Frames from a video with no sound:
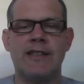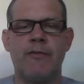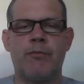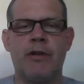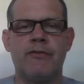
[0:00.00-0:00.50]

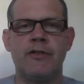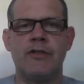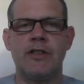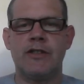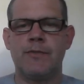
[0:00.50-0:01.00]

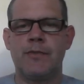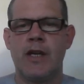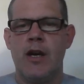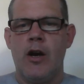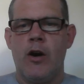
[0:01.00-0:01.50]
preferences.
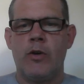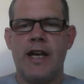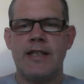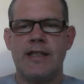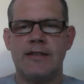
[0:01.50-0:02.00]

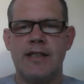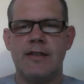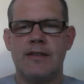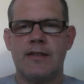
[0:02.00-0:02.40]
Okay, that's it.